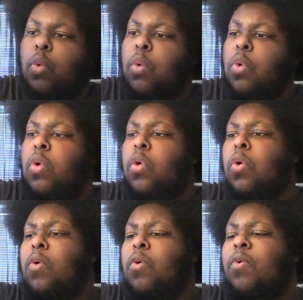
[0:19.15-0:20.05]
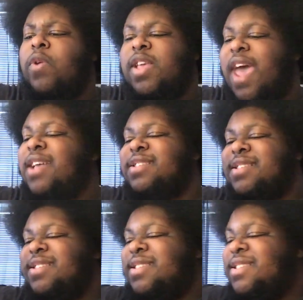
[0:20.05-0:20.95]
Ooh,
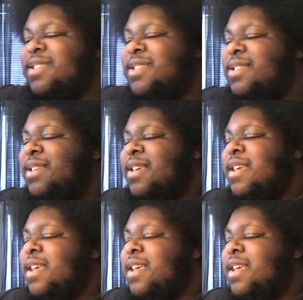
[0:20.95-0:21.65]
yes!